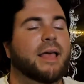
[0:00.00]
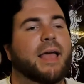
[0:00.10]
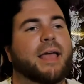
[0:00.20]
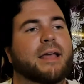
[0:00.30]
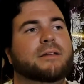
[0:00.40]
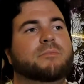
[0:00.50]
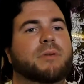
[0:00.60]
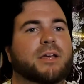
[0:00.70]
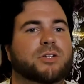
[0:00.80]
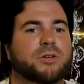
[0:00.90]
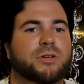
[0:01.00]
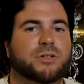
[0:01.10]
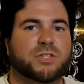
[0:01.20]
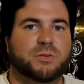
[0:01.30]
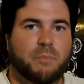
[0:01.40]
and make sure you're
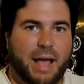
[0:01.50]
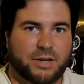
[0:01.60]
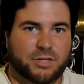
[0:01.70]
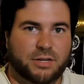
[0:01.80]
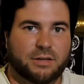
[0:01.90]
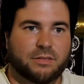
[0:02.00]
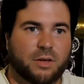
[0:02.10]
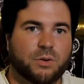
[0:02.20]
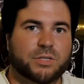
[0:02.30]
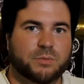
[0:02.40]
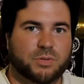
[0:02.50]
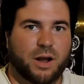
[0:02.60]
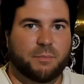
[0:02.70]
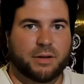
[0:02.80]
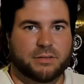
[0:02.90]
smashing those
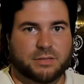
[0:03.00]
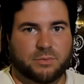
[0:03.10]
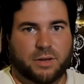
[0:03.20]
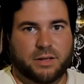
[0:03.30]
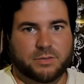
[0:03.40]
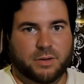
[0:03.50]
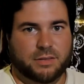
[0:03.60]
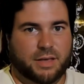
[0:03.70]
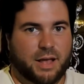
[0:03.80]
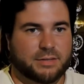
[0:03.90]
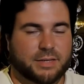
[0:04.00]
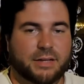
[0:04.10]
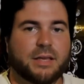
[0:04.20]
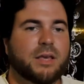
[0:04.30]
subscribe buttons as well with the content.